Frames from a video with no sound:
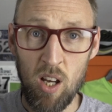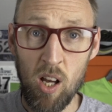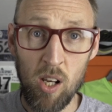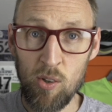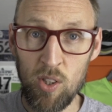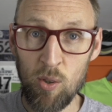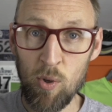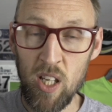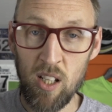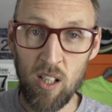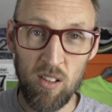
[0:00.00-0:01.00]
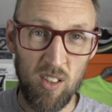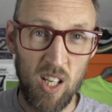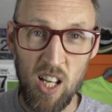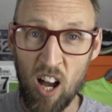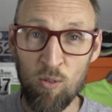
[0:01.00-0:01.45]
earlier in the week,
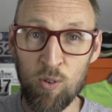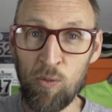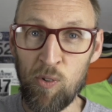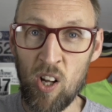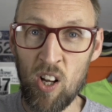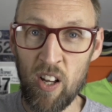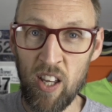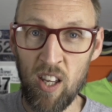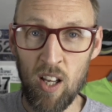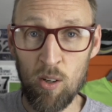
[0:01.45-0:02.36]
the Alphafly